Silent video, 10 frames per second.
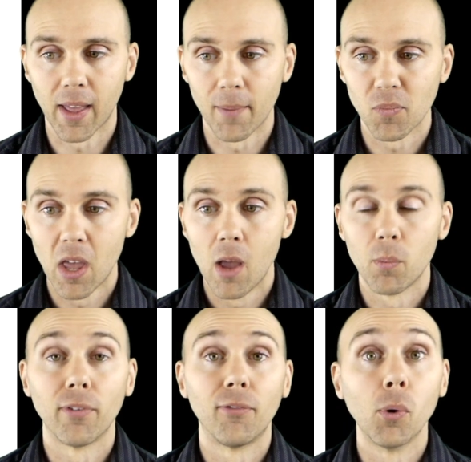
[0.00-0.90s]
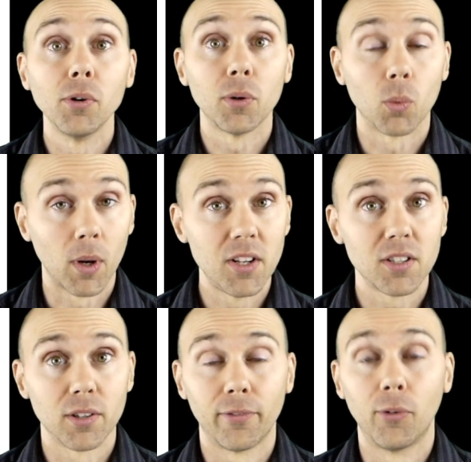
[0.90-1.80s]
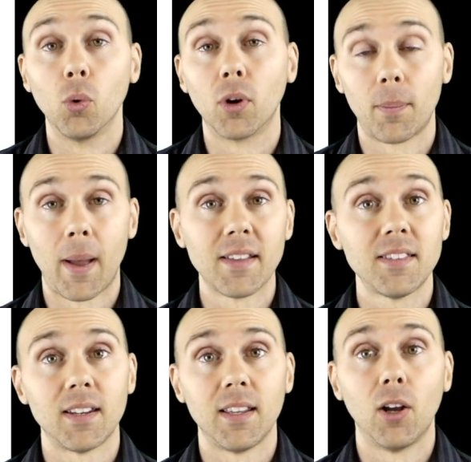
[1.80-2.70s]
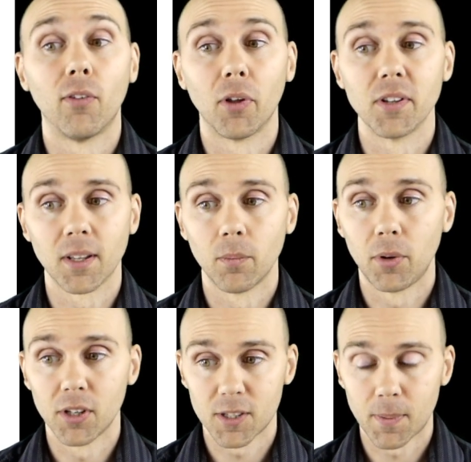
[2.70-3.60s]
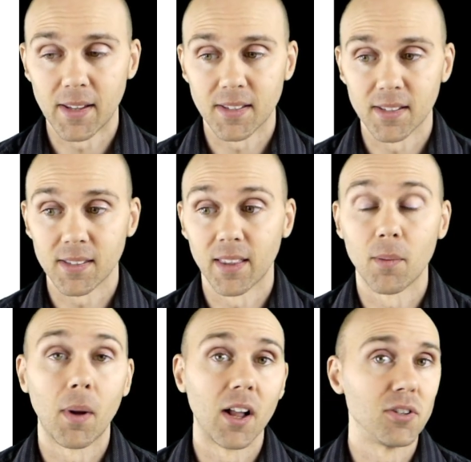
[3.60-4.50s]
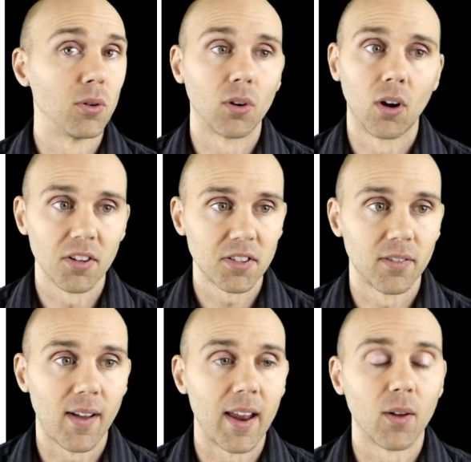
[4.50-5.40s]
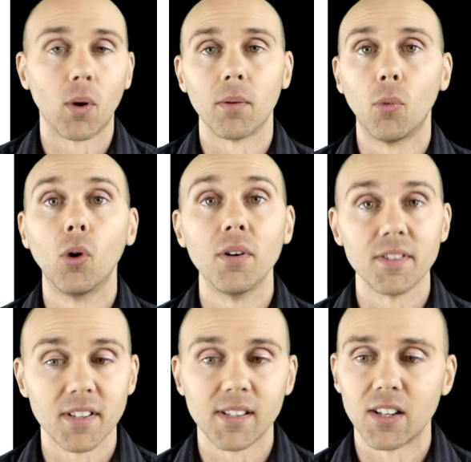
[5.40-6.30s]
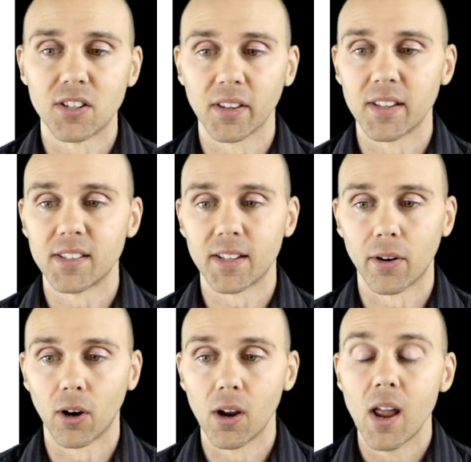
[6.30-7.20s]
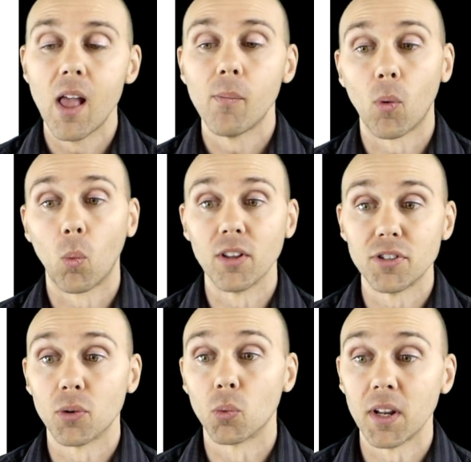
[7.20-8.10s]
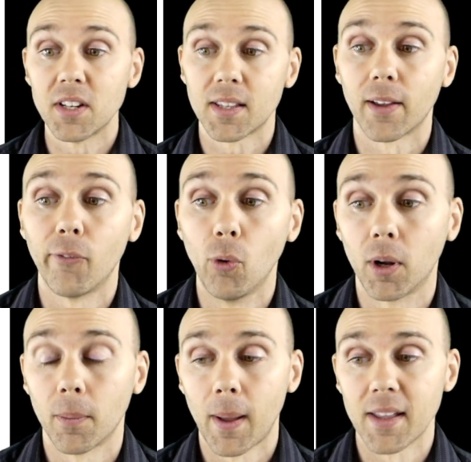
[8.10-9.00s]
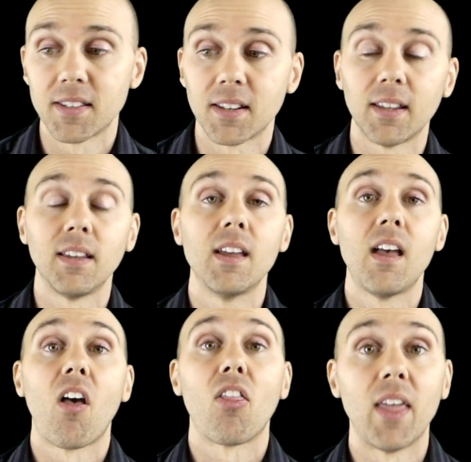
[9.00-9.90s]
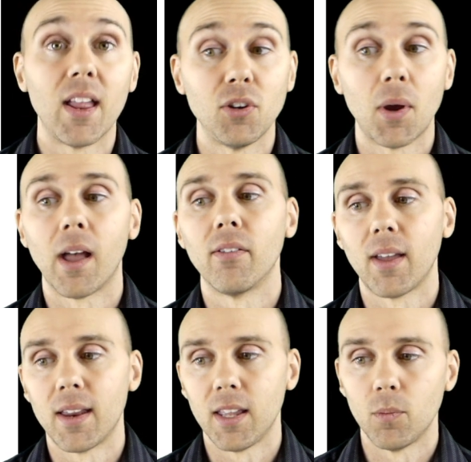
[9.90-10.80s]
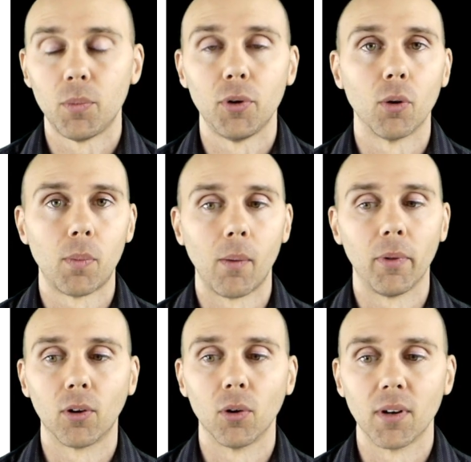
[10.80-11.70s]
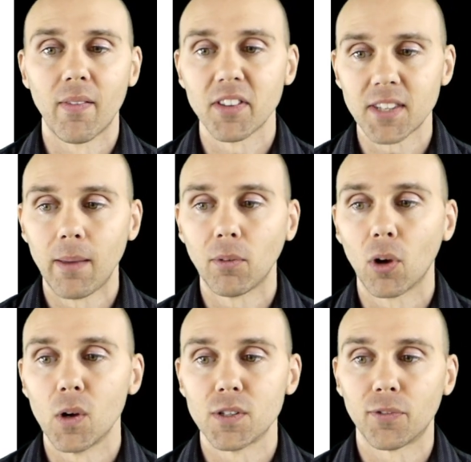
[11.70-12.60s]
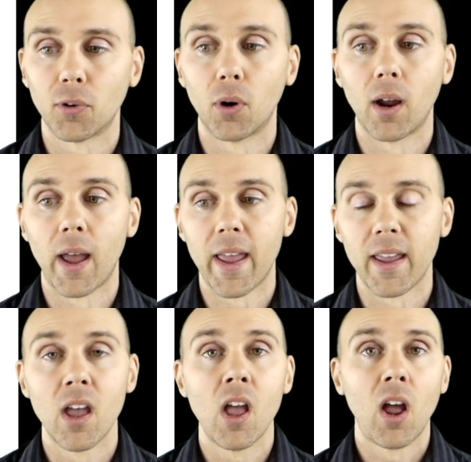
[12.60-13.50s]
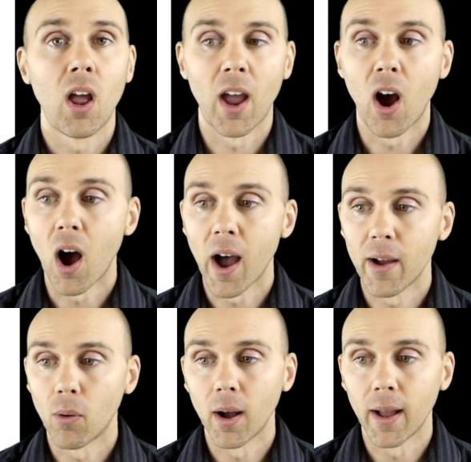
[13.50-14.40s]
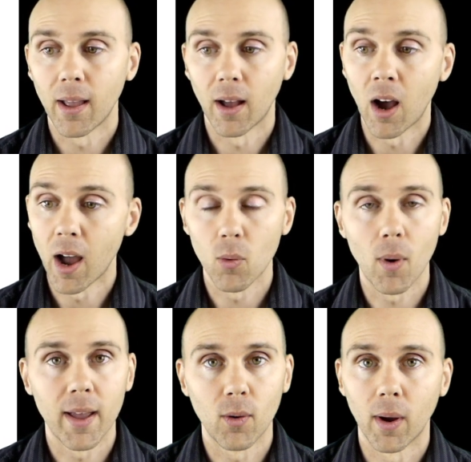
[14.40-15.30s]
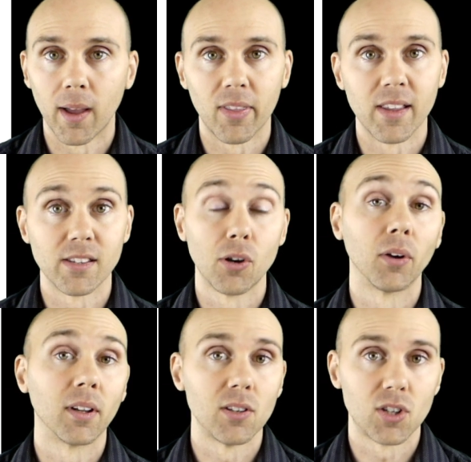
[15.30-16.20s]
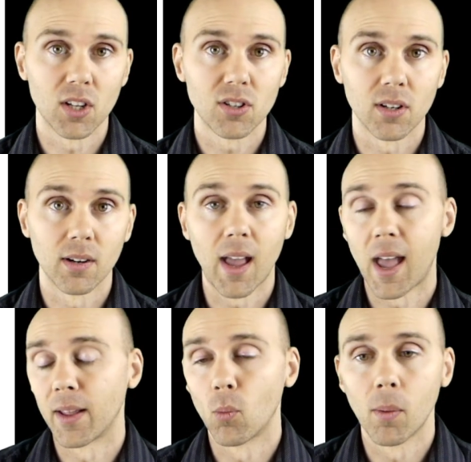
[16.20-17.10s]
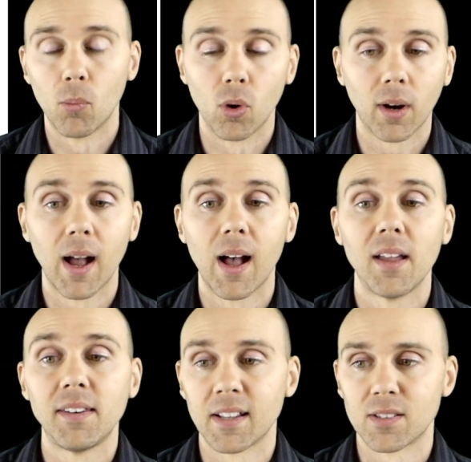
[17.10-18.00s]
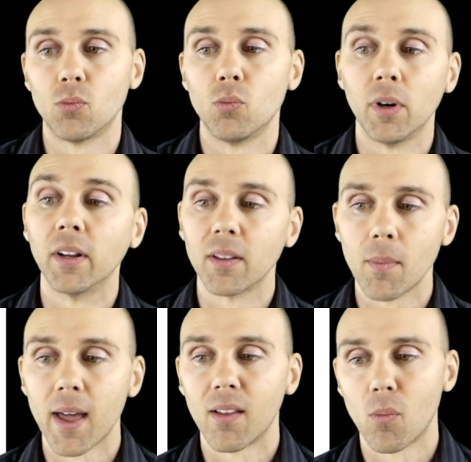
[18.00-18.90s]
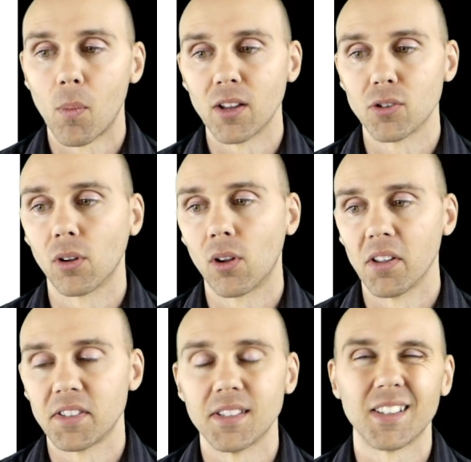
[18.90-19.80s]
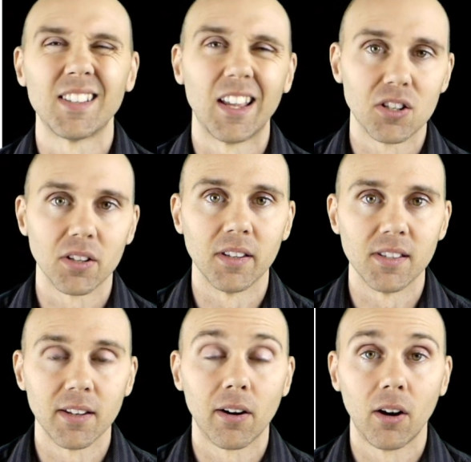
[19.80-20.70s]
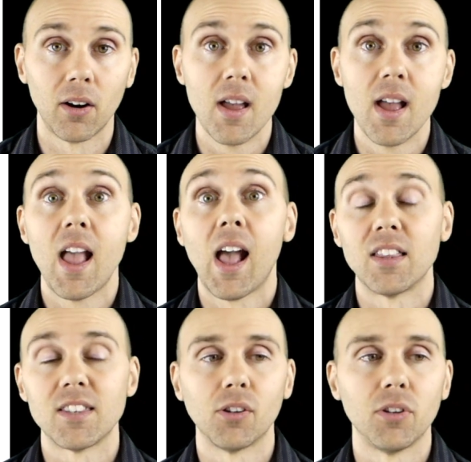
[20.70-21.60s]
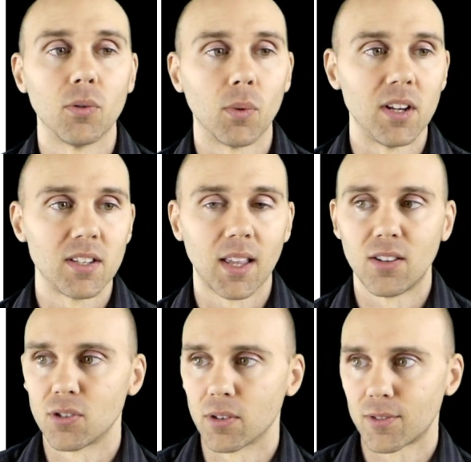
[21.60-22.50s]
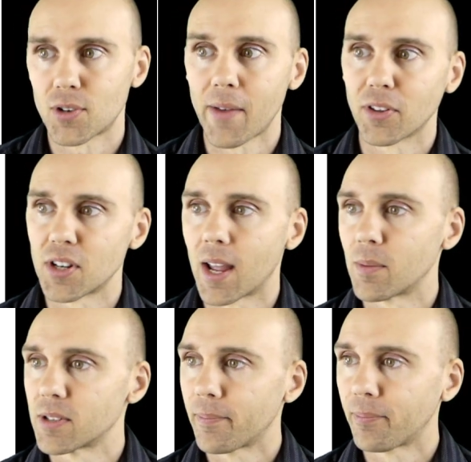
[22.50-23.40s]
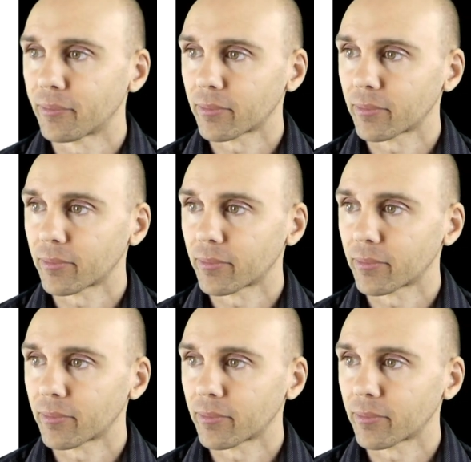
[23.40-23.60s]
of that. Before you reach the full capacity of those computer spaces, then the marginal cost of adding one more is essentially zero. But once you reach that full capacity, then you have an impure public good. And the same goes for a highway where there's no congestion. Adding one more car doesn't really matter. The marginal cost is essentially zero until you reach those sort of traffic jams.